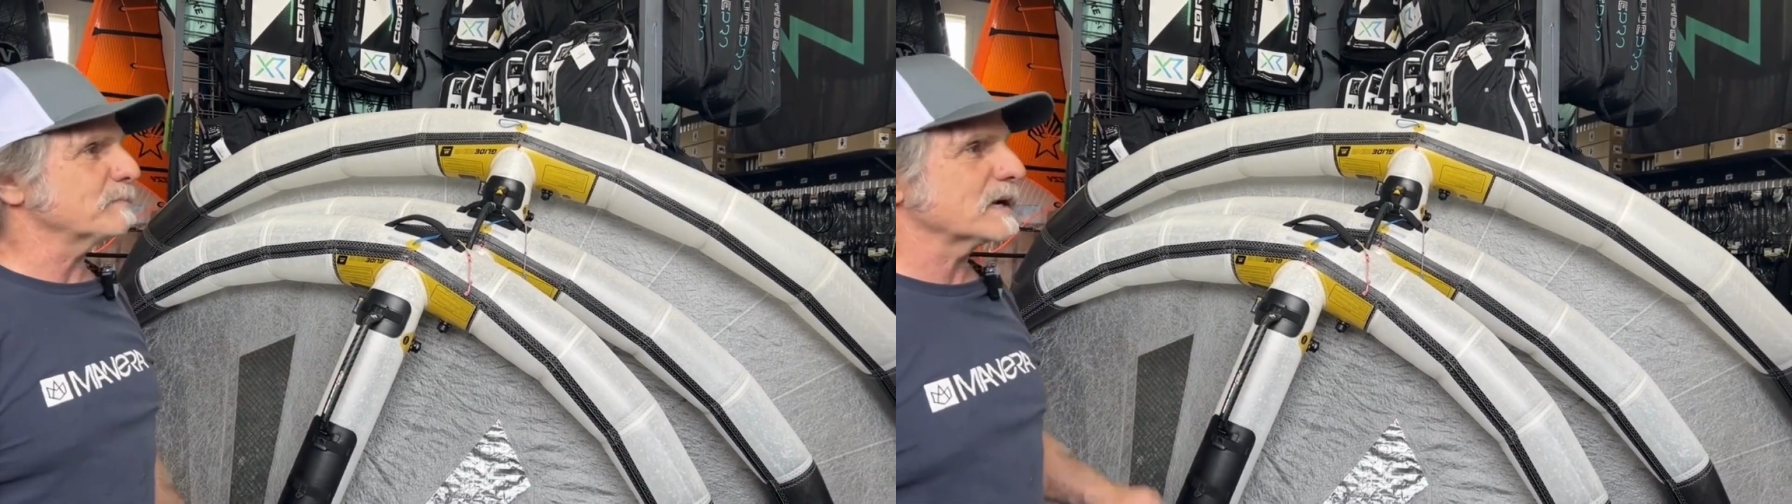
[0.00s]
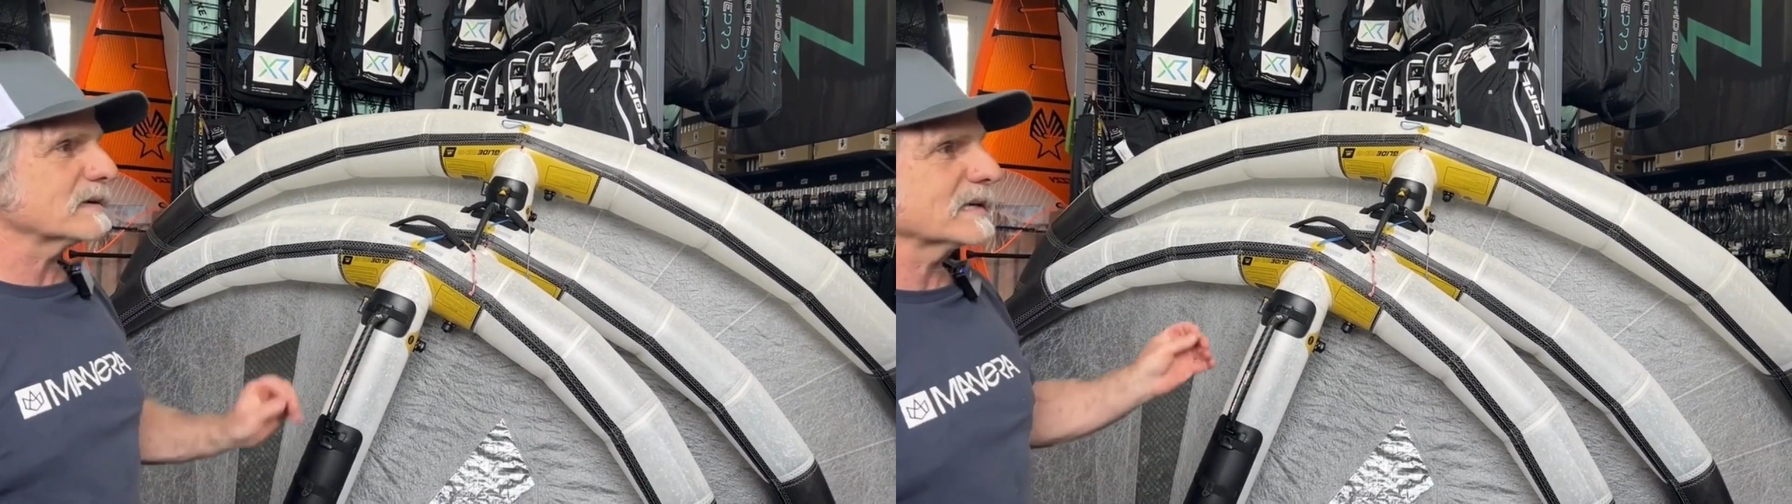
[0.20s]

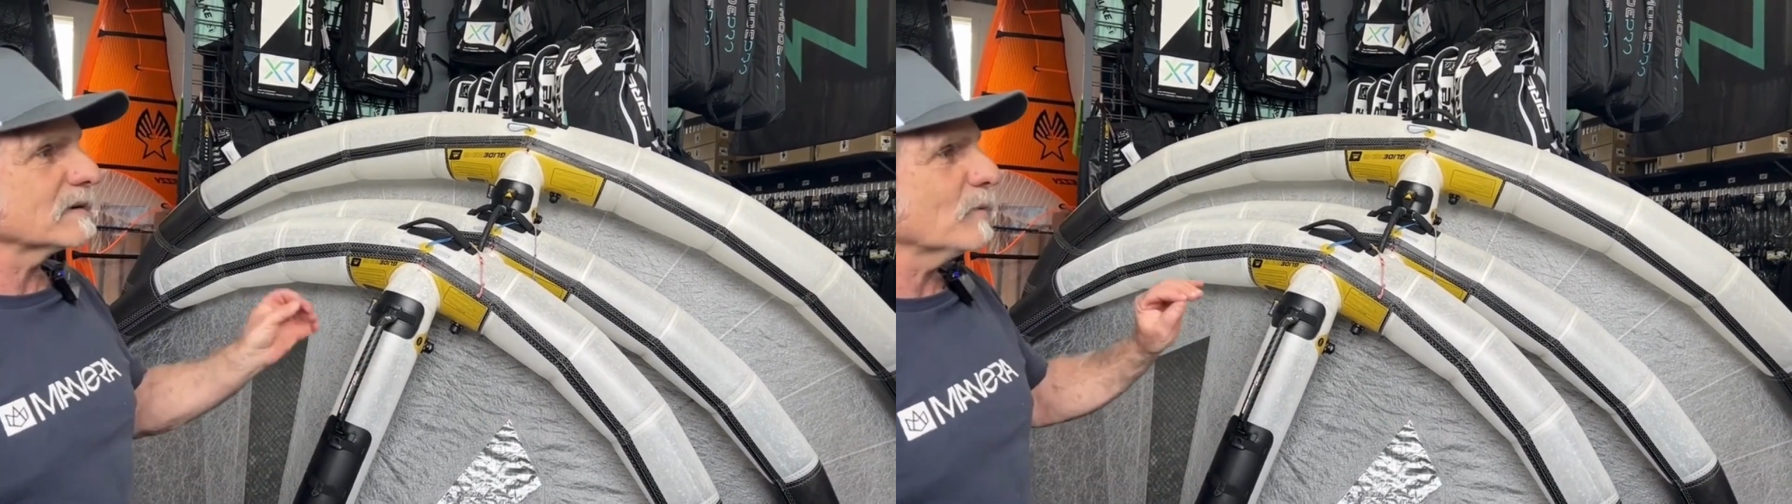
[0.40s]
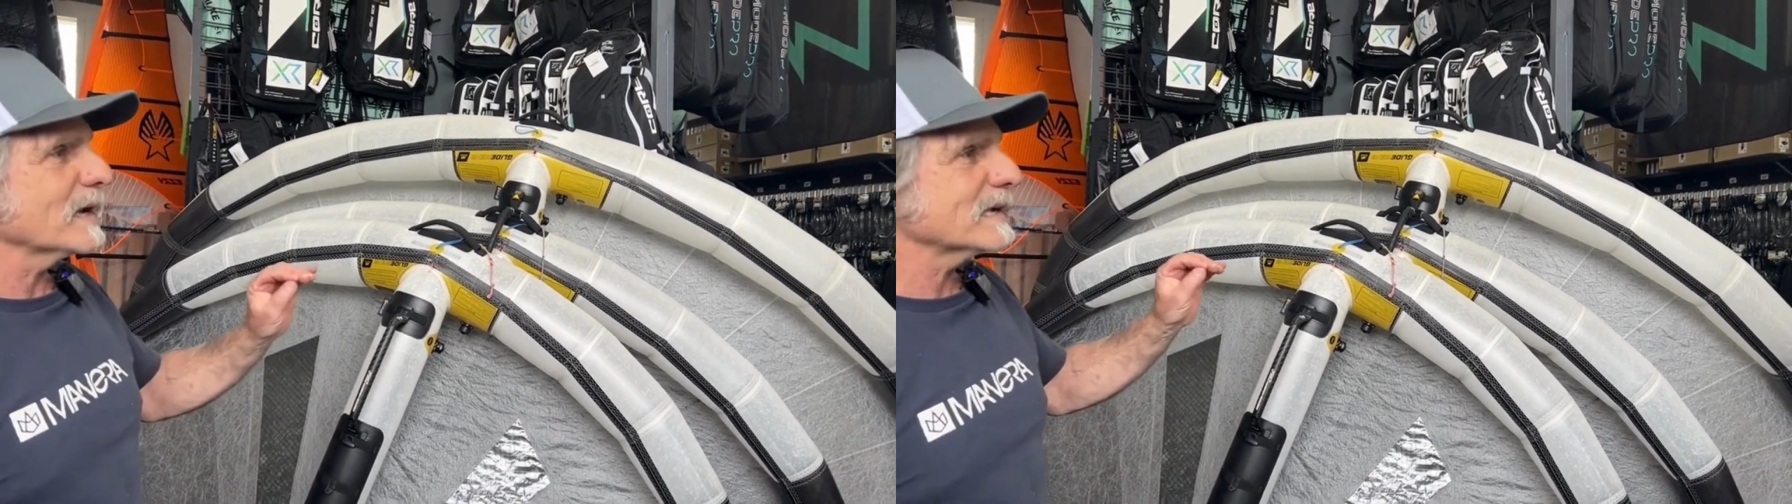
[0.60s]

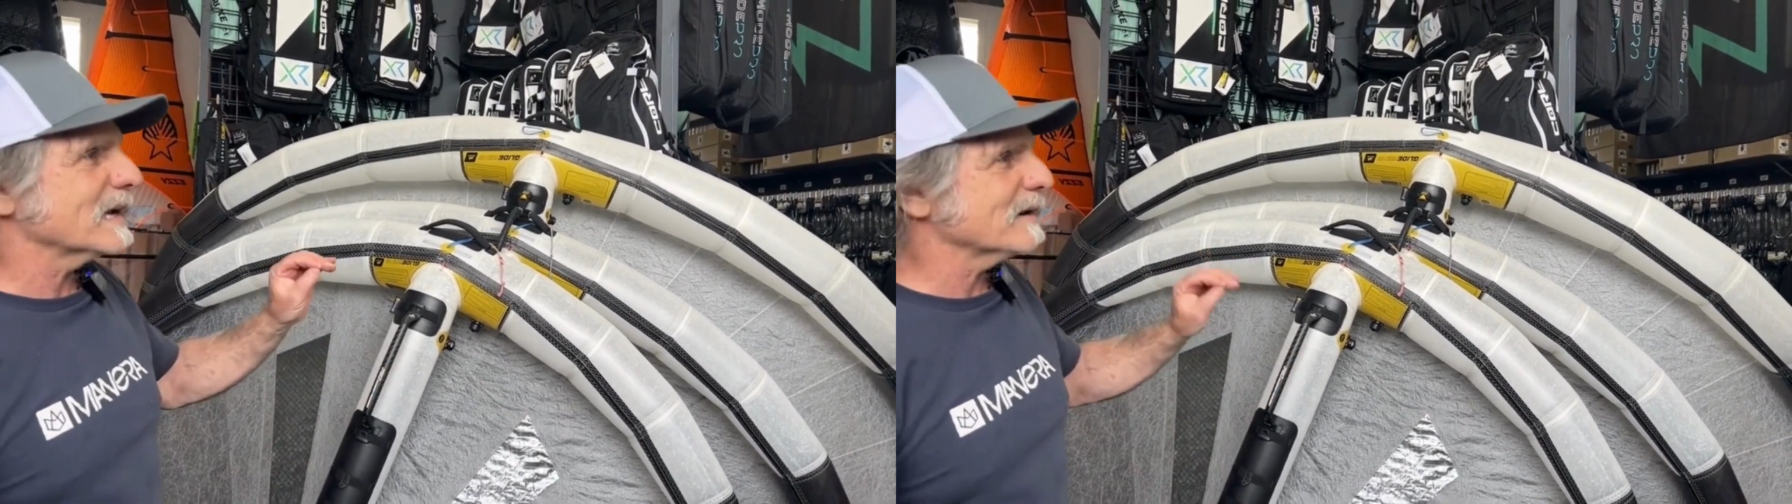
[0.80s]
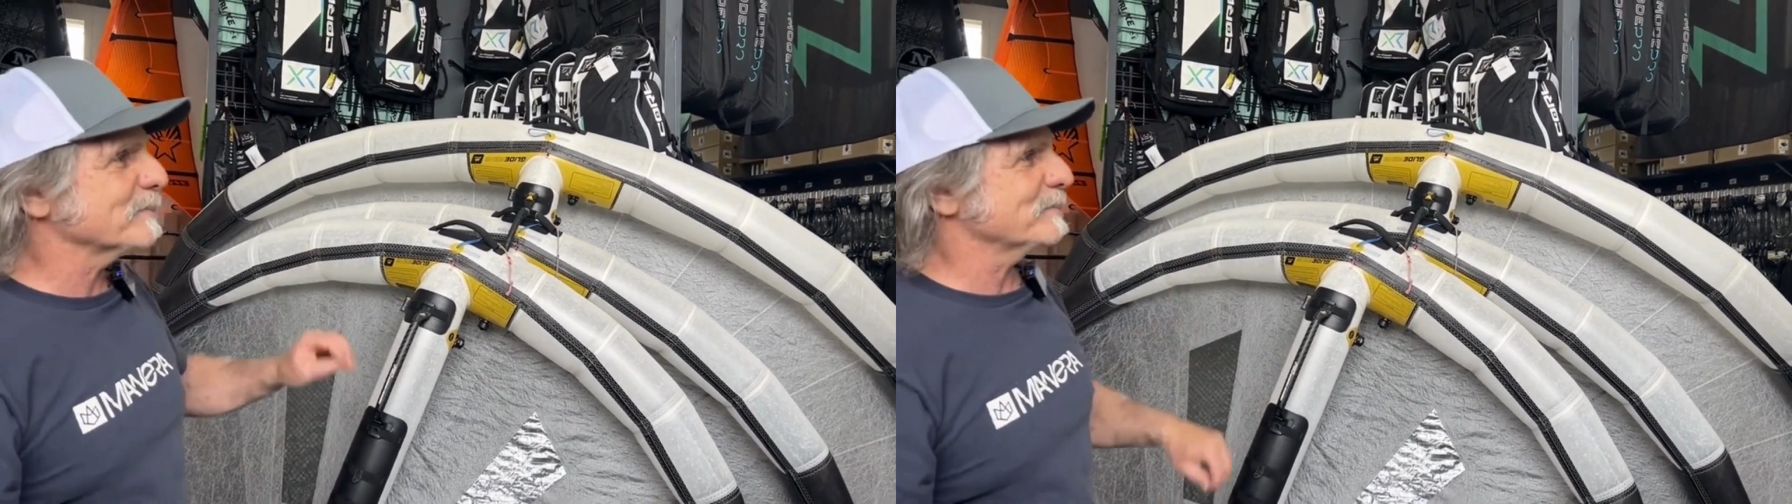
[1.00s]
barely a white
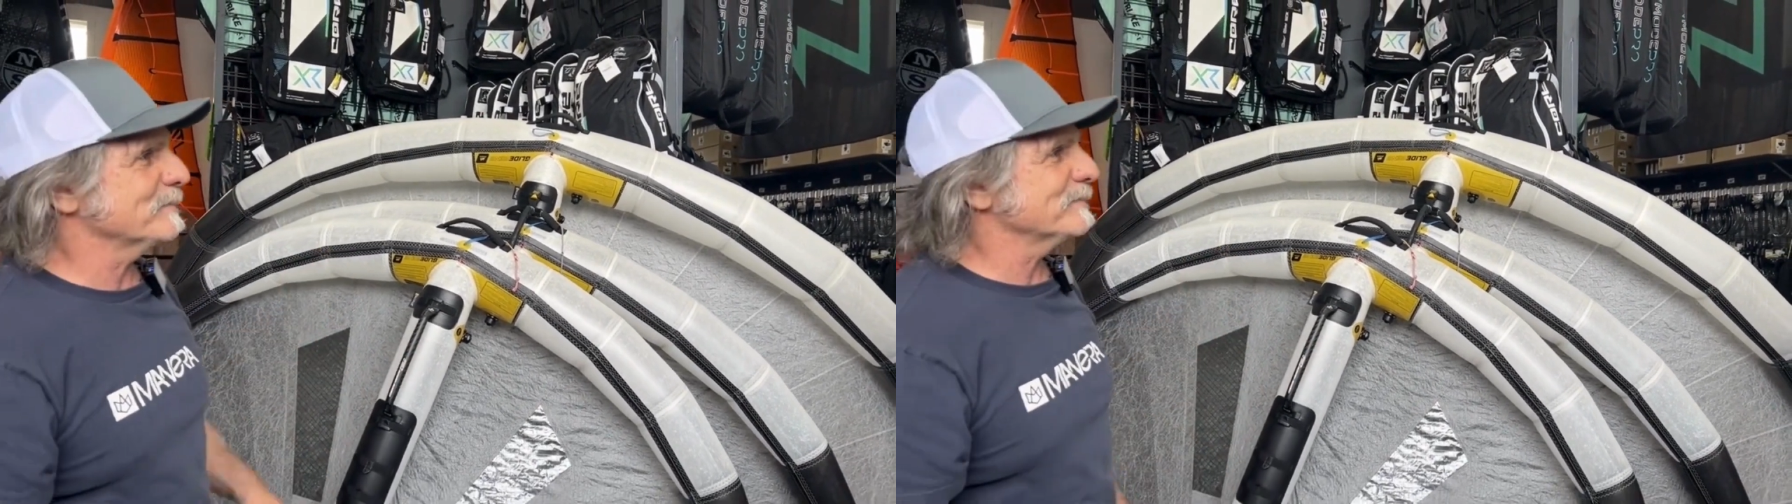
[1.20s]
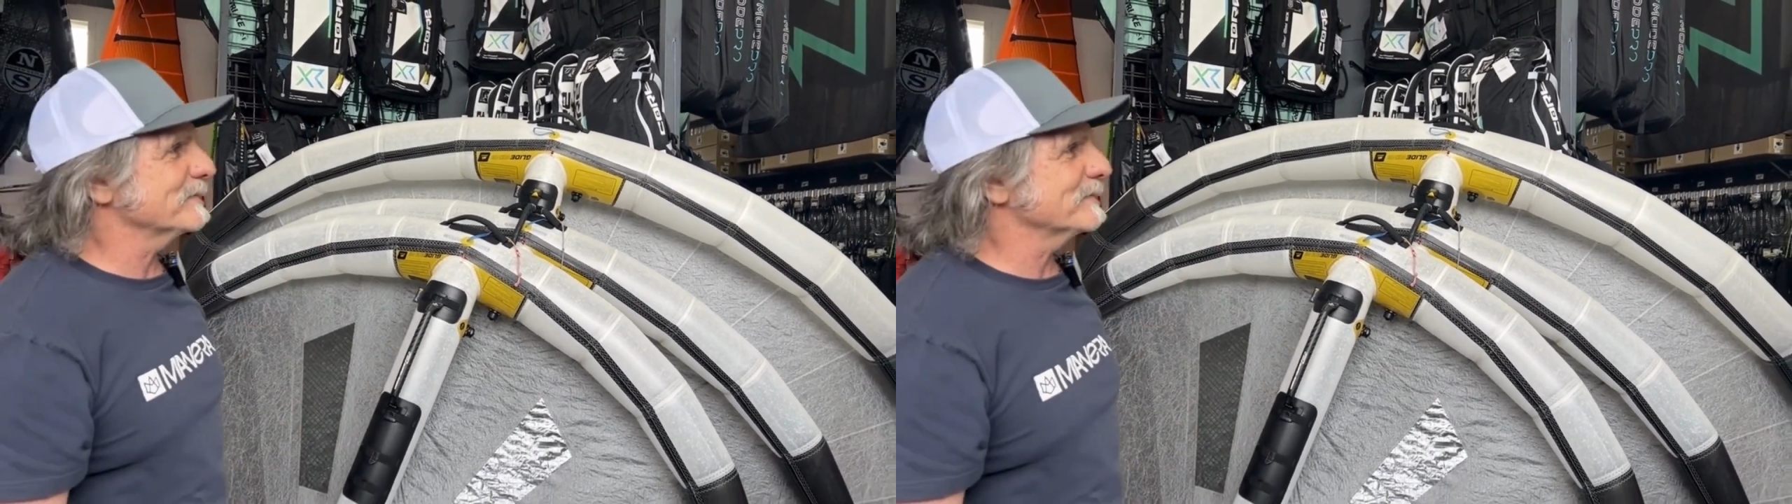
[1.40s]
cap.